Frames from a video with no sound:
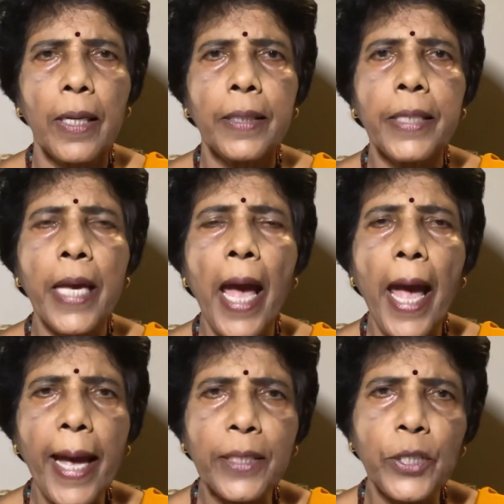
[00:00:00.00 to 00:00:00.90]

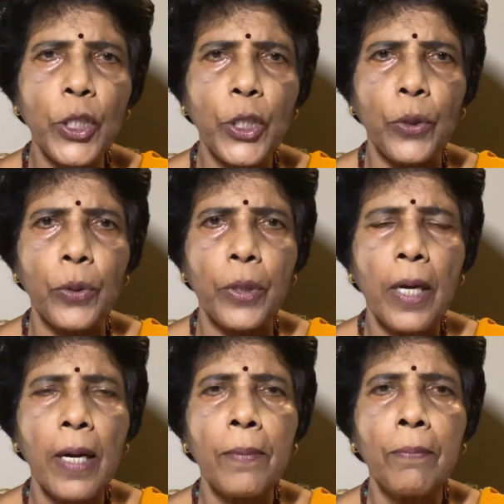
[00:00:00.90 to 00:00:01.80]
Their attitude,
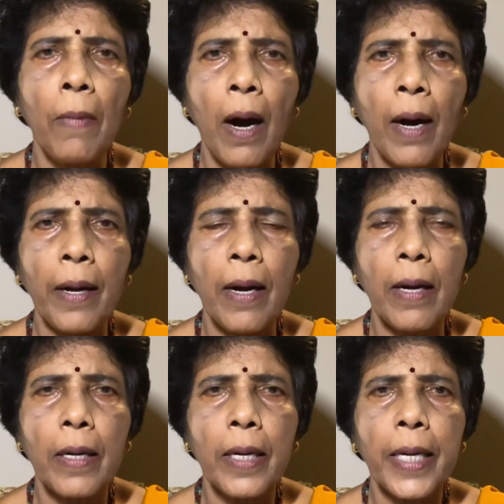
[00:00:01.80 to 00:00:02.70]

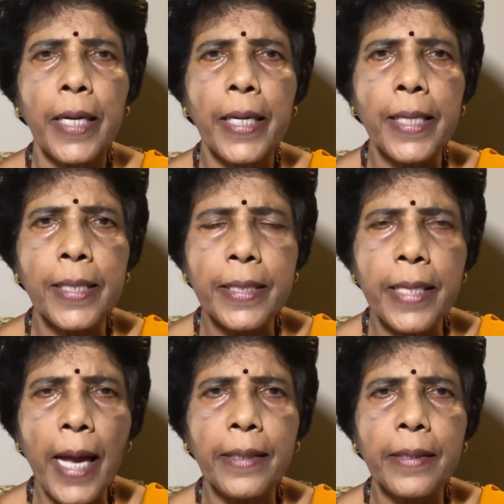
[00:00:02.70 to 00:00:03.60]
mana, is
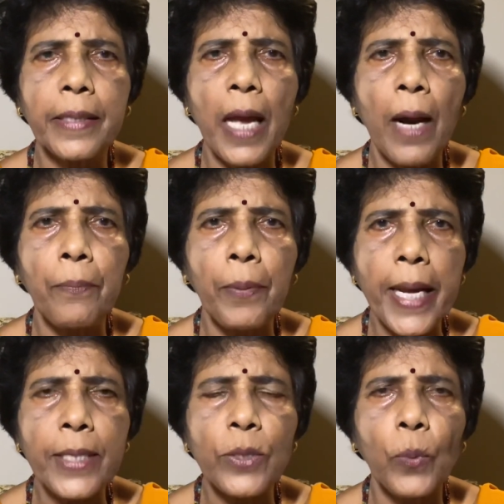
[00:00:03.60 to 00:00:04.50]
that they are
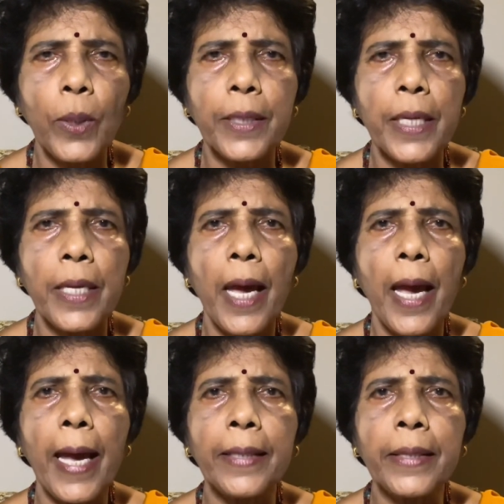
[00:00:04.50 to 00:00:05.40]
praiseworthy
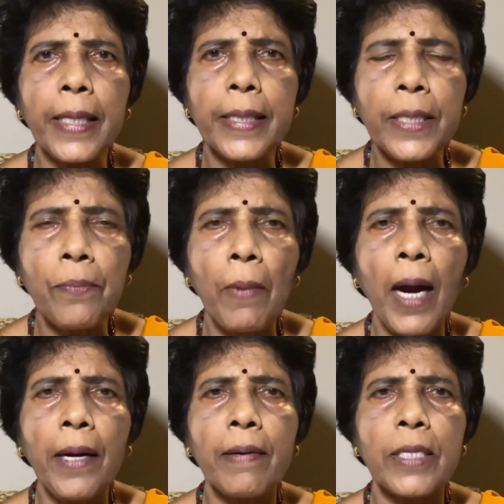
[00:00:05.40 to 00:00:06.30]
and they
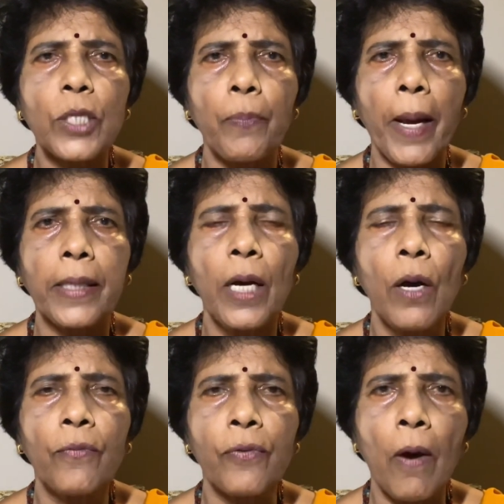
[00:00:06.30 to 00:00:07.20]
demand respect
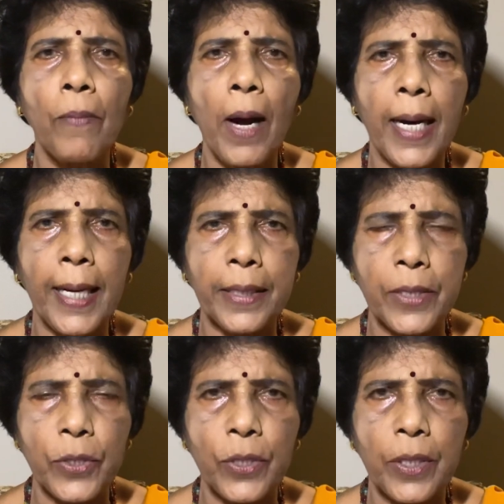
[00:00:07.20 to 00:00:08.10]
from
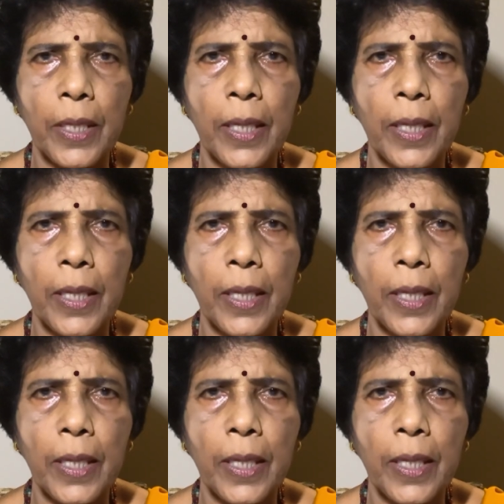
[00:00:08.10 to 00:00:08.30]
others.